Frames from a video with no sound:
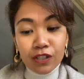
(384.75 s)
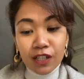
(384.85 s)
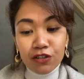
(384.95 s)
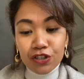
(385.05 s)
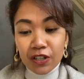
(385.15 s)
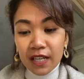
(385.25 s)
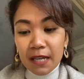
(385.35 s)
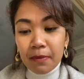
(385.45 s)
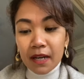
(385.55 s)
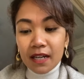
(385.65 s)
and you shall
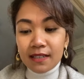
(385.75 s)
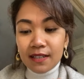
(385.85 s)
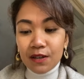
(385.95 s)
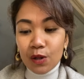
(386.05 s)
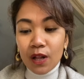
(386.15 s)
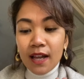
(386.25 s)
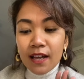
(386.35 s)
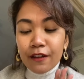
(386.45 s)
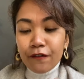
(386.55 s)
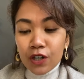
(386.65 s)
keep it until
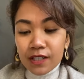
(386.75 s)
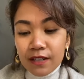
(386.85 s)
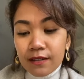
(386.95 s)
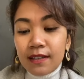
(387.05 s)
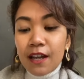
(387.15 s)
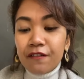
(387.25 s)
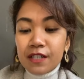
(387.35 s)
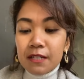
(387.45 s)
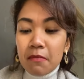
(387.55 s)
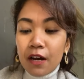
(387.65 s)
the fourteenth day of
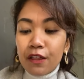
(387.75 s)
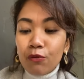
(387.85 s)
this month,